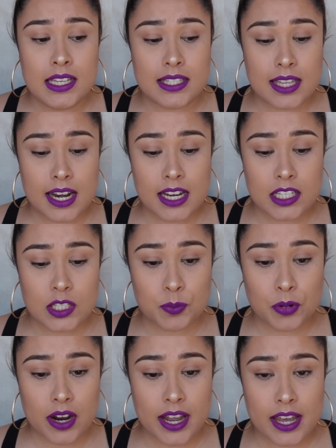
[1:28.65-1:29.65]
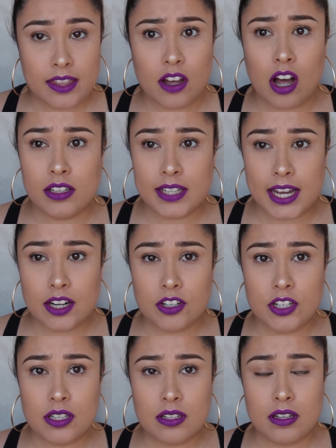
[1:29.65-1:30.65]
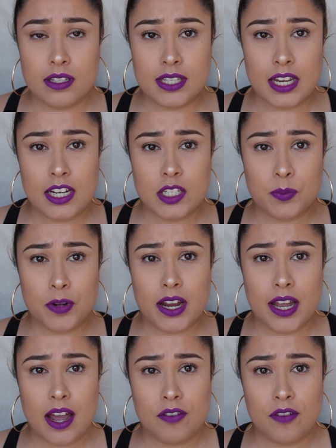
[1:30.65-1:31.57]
setting spray, the all-nighter uh, setting spray.